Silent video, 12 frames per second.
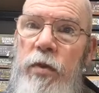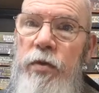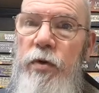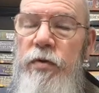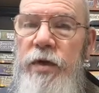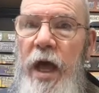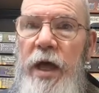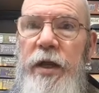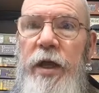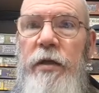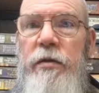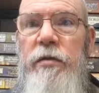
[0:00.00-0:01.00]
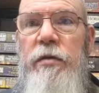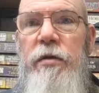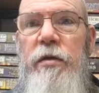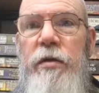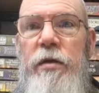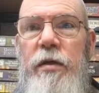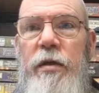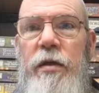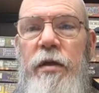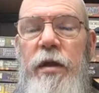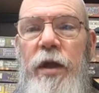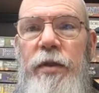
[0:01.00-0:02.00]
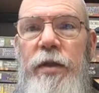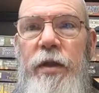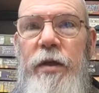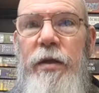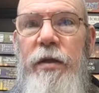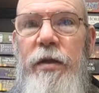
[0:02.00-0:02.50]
through Dana, I think,